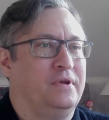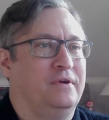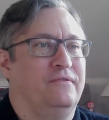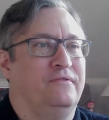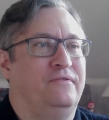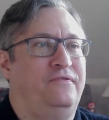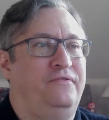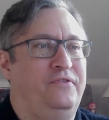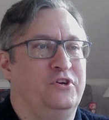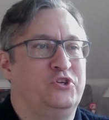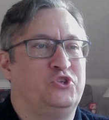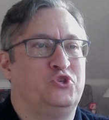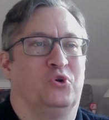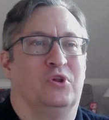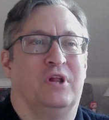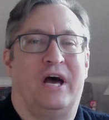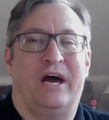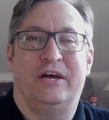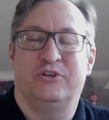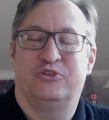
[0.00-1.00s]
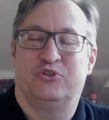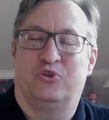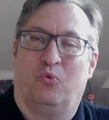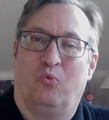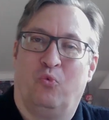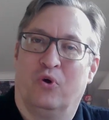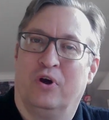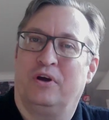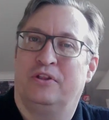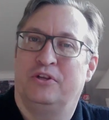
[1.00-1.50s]
visualize the
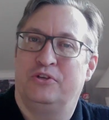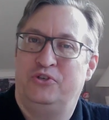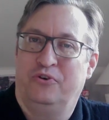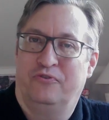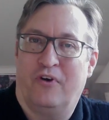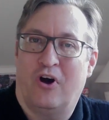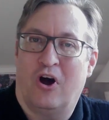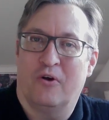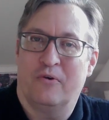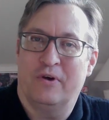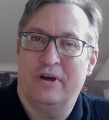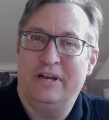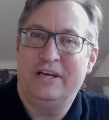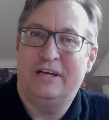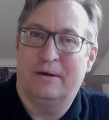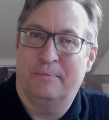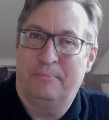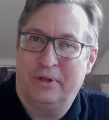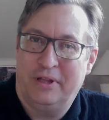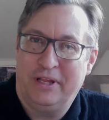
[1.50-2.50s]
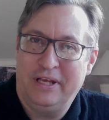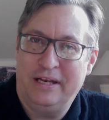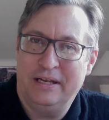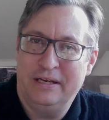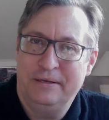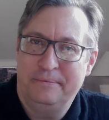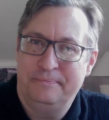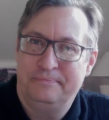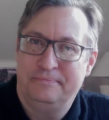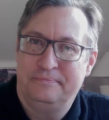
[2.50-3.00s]
work that you've already completed